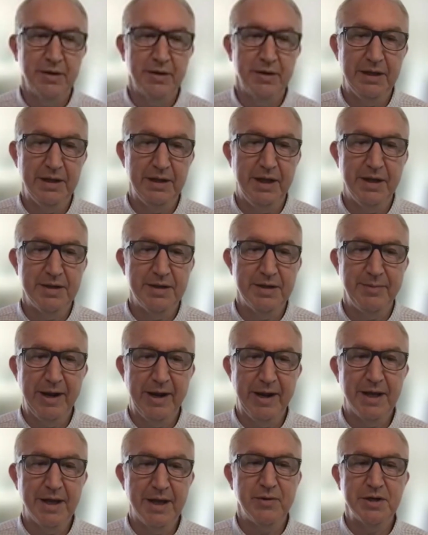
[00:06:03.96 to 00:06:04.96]
great lead into my
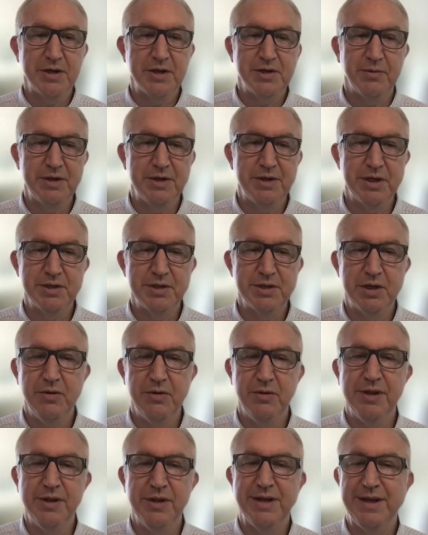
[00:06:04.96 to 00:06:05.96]
next question, which is
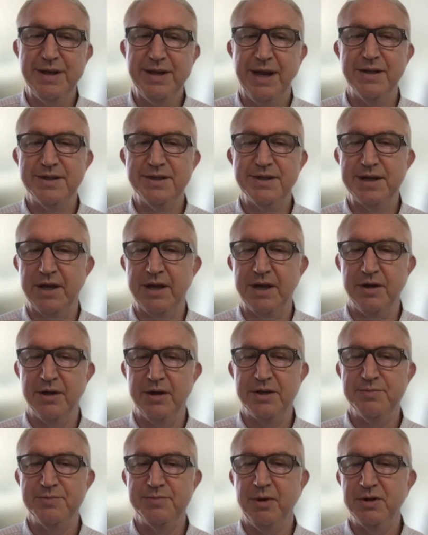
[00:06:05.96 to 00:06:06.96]
who in the data center
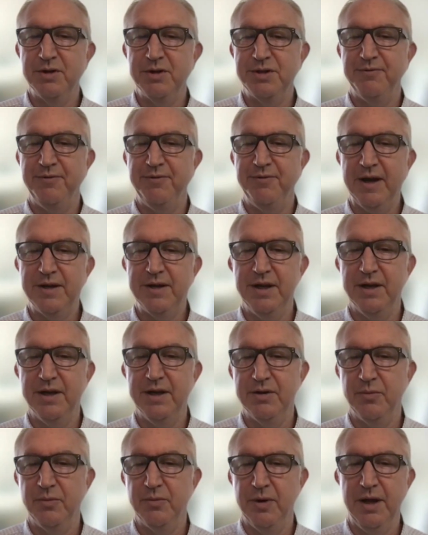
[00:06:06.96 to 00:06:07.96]
is most
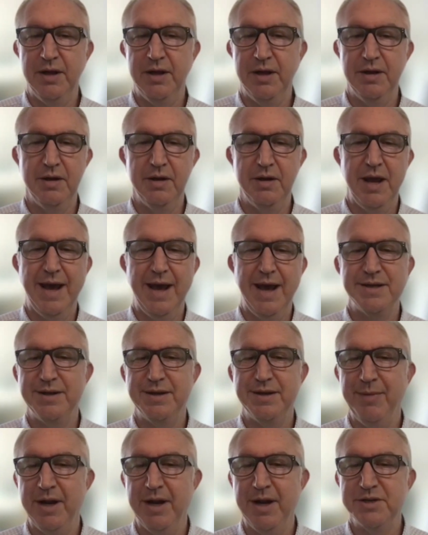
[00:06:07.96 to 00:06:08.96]
affected when
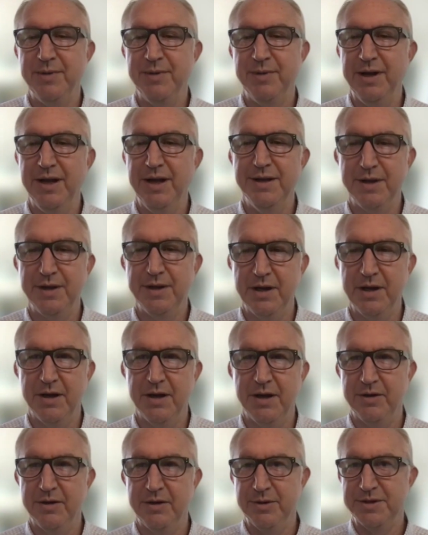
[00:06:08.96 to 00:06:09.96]
asset management isn't
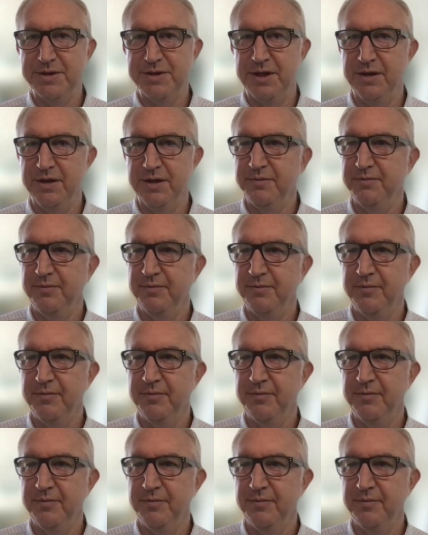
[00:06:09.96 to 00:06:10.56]
100%?